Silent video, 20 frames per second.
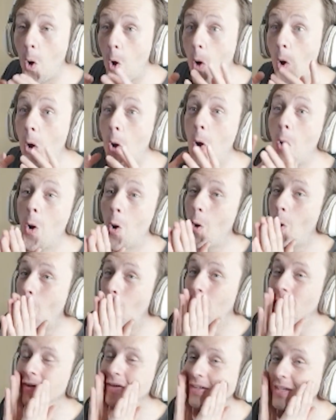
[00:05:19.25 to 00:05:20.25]
Oh,
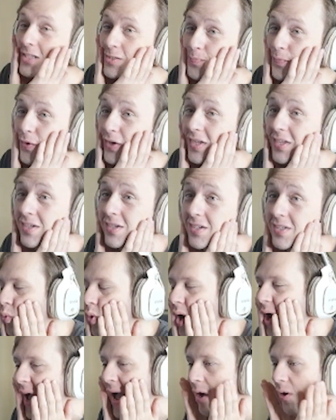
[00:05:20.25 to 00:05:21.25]
that's pretty good.
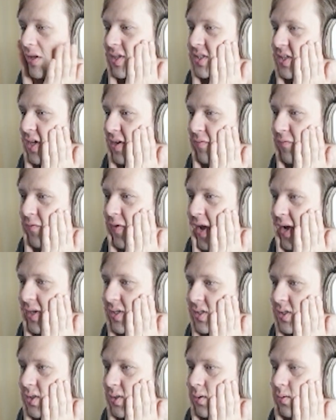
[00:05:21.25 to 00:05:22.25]
How does it
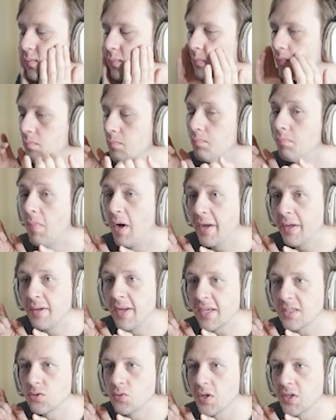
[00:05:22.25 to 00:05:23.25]
affect? My
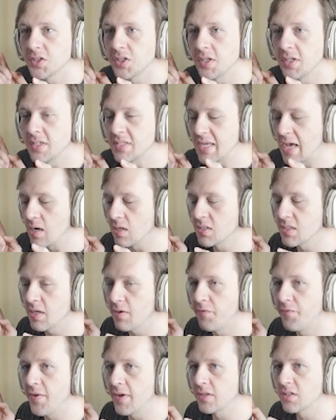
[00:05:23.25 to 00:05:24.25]
next question is how does it
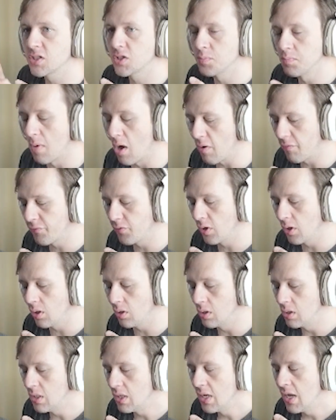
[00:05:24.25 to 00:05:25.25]
affect Small
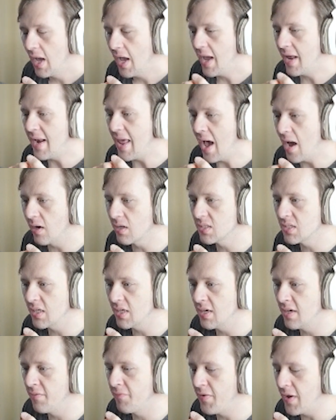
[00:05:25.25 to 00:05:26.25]
Frill and how does it
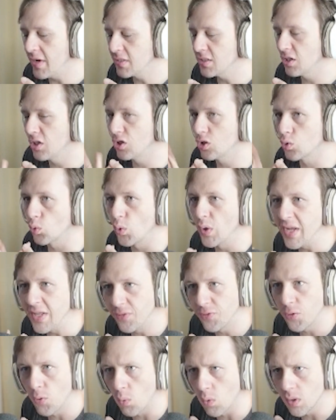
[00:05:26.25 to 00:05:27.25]
affect green
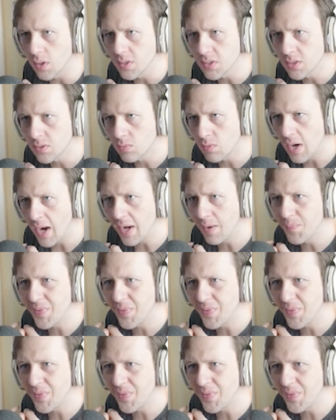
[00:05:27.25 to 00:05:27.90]
thorns, right?